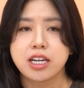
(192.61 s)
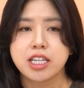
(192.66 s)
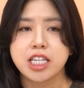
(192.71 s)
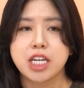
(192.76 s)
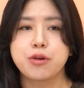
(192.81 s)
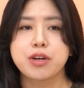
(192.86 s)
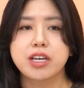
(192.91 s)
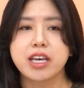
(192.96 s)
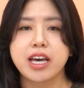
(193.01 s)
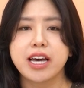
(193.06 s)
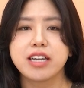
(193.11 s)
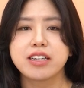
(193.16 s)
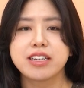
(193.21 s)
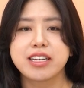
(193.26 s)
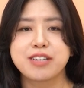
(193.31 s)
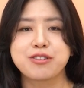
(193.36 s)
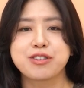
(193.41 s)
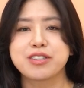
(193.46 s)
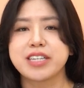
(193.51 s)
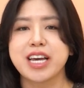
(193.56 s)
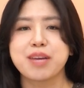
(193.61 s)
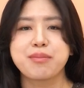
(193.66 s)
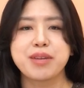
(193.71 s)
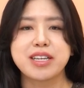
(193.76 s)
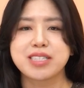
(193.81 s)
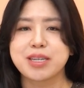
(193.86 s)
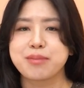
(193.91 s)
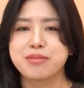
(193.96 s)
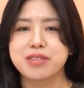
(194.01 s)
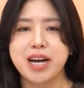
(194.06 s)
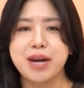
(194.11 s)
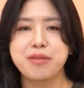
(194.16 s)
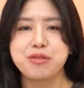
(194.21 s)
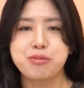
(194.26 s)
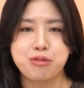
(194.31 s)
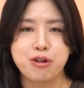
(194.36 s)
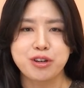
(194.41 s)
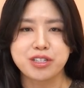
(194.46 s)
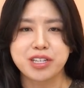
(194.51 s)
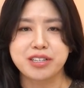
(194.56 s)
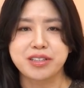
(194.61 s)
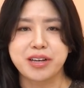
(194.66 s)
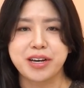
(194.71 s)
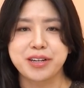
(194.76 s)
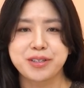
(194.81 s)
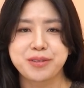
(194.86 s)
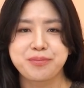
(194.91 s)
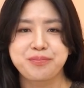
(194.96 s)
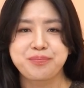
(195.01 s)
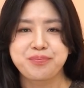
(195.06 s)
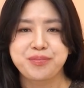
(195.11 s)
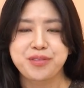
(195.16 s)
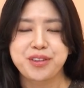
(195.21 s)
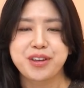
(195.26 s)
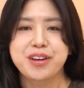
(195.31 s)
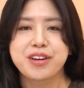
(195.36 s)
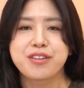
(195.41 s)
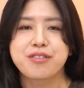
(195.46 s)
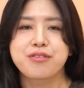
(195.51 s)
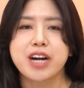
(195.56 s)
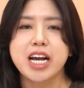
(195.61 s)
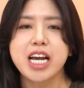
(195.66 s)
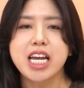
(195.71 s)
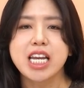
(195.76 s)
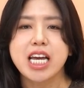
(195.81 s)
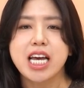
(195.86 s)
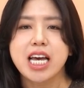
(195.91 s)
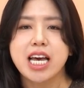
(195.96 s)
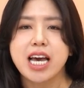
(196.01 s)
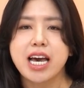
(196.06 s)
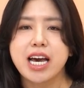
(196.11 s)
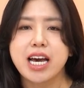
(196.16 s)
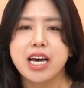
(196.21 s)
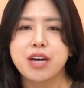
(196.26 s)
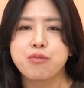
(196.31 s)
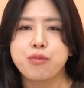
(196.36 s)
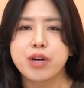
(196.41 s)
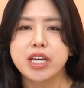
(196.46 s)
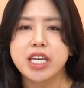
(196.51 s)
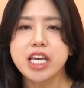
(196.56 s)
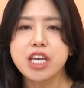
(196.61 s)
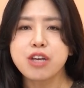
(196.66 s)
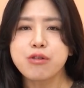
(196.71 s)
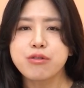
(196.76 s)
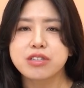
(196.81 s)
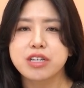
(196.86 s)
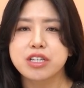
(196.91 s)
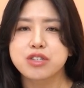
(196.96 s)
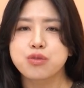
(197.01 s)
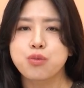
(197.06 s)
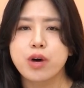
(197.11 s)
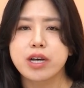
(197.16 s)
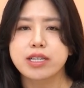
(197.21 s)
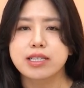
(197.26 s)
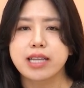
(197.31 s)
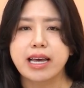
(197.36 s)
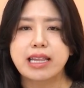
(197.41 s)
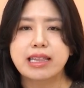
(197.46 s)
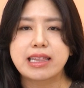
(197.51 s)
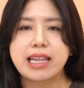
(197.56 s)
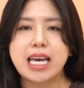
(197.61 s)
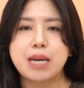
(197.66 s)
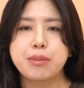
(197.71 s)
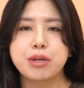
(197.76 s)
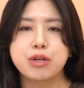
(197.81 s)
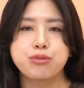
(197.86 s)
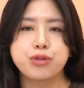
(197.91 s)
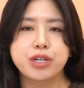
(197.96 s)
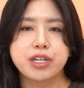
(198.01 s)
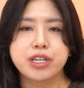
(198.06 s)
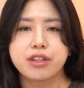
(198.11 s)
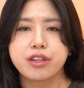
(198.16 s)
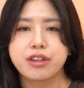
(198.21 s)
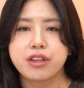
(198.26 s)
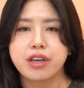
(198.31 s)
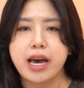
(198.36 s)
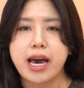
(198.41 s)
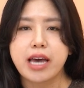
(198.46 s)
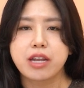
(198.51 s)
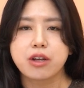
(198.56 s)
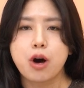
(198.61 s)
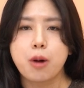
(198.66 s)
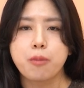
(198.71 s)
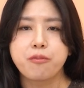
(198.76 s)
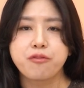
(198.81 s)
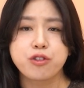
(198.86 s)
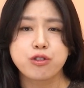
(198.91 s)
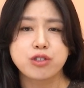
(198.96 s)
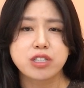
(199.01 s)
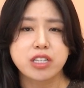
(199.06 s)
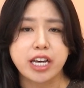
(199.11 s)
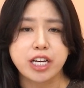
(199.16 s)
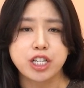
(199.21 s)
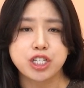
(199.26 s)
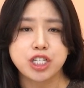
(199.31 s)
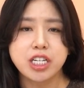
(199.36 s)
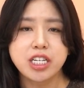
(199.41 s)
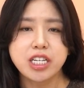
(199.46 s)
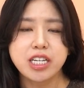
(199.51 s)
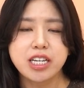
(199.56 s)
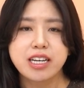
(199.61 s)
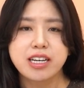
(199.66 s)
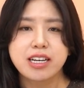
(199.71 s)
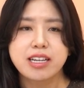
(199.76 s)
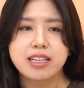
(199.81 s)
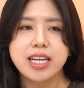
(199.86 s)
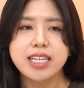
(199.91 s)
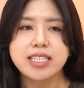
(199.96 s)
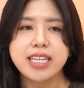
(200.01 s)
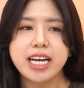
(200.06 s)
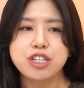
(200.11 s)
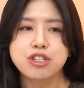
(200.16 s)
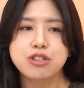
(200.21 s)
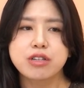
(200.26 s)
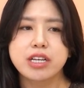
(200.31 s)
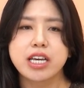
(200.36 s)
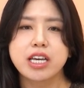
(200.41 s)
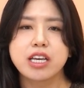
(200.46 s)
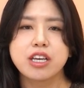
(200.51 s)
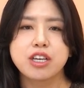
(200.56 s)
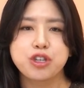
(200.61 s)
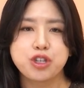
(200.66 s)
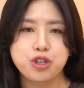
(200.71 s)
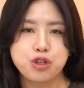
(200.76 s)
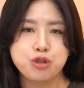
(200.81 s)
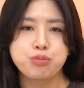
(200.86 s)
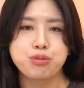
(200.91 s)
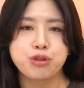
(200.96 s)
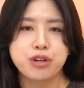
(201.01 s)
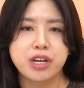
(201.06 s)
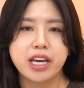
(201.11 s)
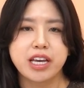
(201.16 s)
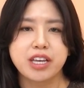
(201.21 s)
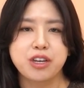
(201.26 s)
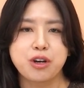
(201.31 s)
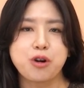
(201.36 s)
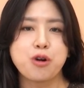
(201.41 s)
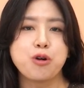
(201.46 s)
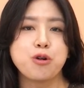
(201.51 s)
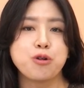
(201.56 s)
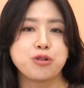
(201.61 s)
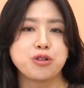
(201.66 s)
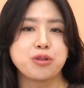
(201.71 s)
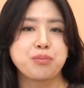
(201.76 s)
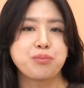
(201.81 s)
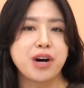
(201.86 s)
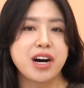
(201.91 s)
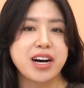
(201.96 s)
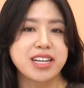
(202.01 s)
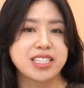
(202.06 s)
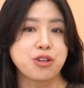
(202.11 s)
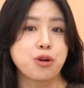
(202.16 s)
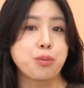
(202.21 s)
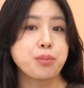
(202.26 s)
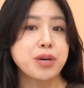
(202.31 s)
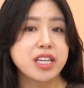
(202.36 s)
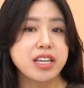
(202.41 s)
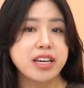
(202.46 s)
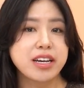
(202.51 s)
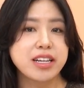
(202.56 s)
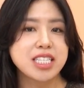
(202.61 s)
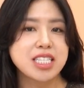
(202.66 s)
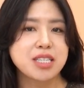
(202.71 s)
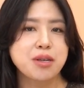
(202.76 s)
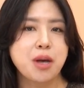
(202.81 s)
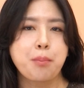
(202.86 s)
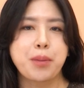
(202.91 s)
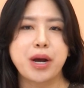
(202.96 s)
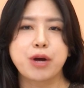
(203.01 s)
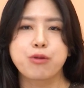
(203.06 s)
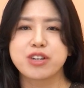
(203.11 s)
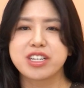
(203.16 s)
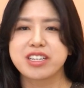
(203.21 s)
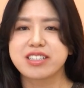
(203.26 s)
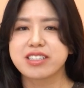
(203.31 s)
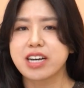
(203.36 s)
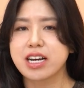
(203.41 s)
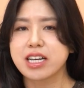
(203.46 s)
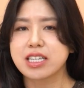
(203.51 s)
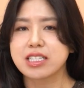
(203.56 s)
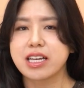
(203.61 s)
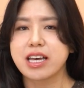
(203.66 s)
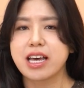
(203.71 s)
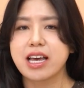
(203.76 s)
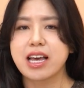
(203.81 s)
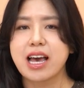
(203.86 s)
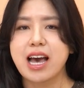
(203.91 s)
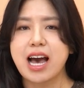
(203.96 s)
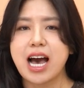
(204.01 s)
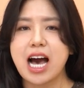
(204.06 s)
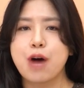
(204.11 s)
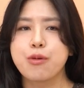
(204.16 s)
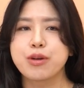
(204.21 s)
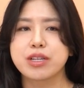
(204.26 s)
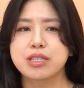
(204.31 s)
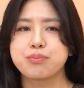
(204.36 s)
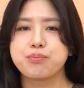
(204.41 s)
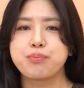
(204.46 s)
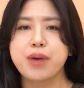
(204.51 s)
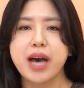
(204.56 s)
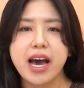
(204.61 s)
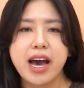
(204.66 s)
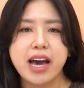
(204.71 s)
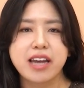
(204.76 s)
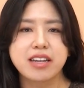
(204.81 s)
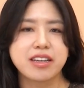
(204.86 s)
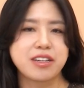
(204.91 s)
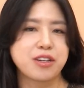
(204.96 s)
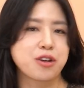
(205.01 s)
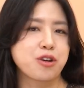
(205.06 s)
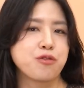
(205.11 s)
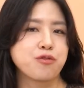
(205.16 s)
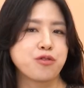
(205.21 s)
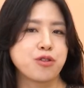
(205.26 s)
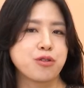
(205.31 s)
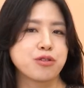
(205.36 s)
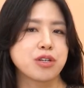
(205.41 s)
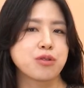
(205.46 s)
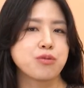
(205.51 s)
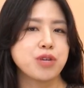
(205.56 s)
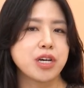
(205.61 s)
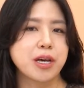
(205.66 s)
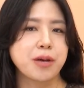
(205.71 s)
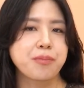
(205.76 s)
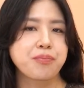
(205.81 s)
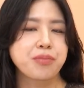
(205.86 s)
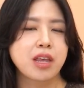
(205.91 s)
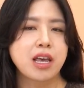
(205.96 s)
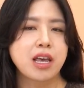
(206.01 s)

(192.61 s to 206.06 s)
Now again, it had to take me some time to process that, right? And when he uses words like labyrinth and obfuscation, that's actually you putting your own personal opinions by criticizing how it's bad in a confusing way.